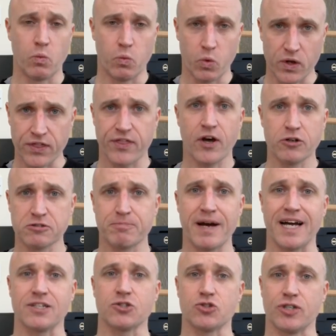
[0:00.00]
with those
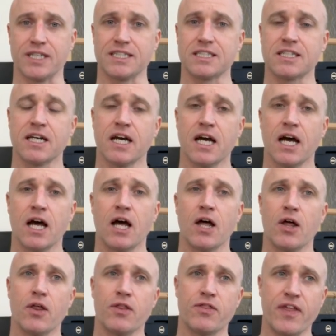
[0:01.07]
batteries,
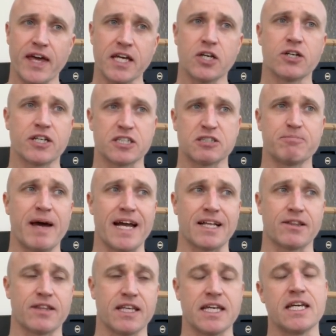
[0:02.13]
they could
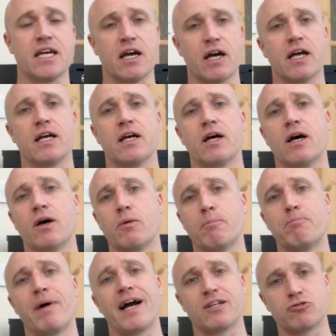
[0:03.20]
expect the
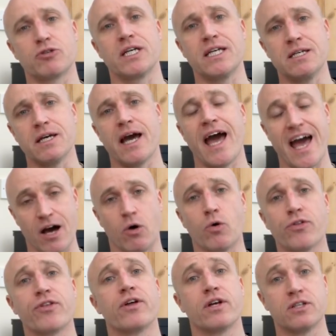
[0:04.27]
battery
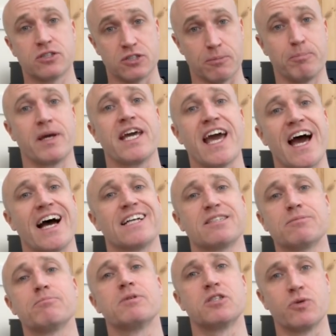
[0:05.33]
health to be at
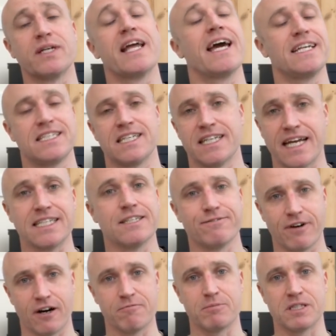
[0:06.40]
between 80 and
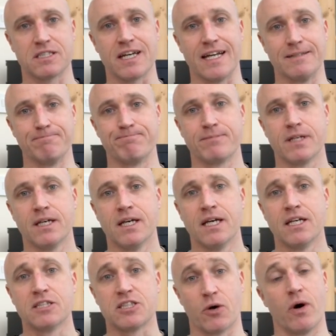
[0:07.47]
85%.
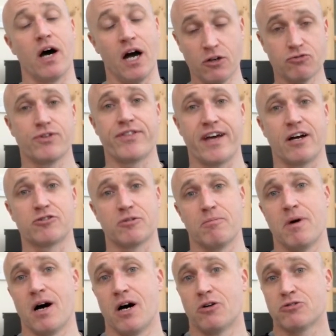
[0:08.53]
So at 100,000
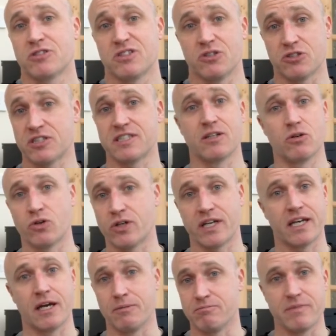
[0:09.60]
miles, you're still
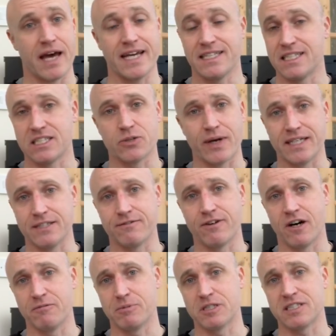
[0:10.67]
looking at 80 to
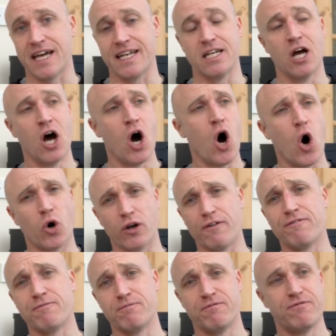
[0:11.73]
85% on
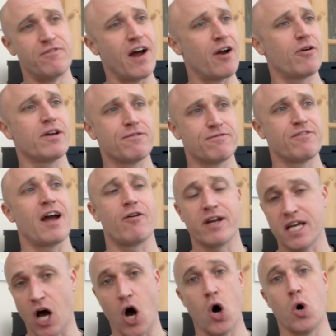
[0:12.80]
a very,
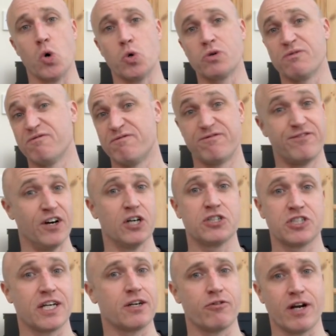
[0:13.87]
very old
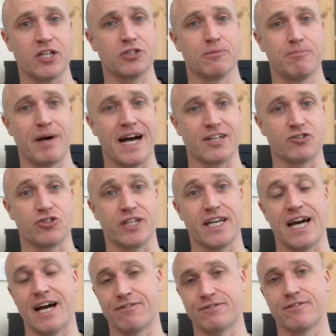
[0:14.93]
first generation battery
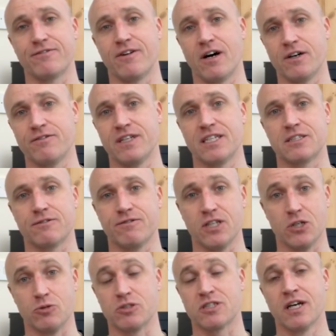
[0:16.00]
after 5 years of
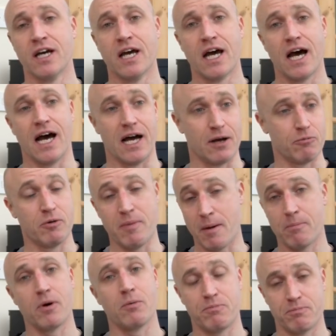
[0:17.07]
use.
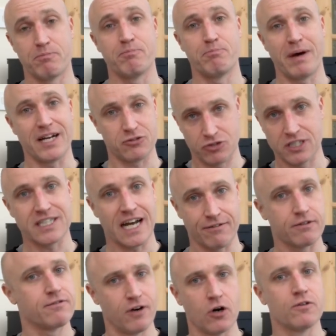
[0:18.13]
Remember, batteries
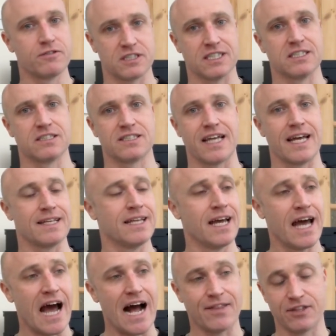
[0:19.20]
have evolved since then,
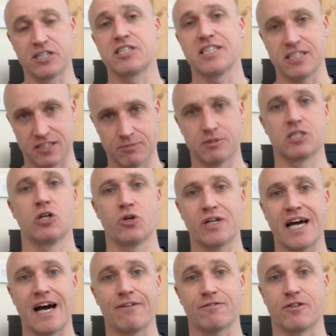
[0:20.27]
and the systems to look
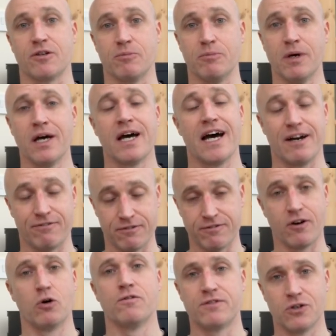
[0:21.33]
after them have
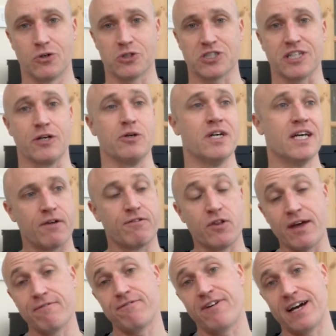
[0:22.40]
evolved also. If you
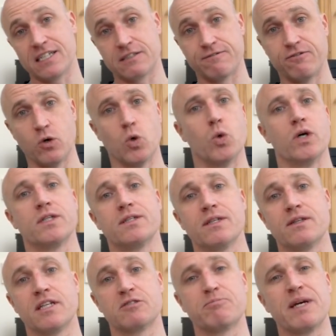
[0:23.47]
then fast forward,
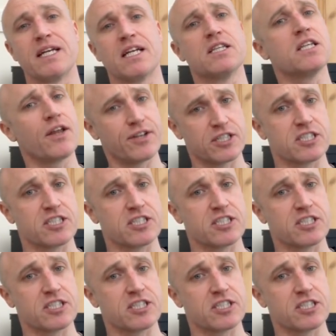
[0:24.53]
there's been another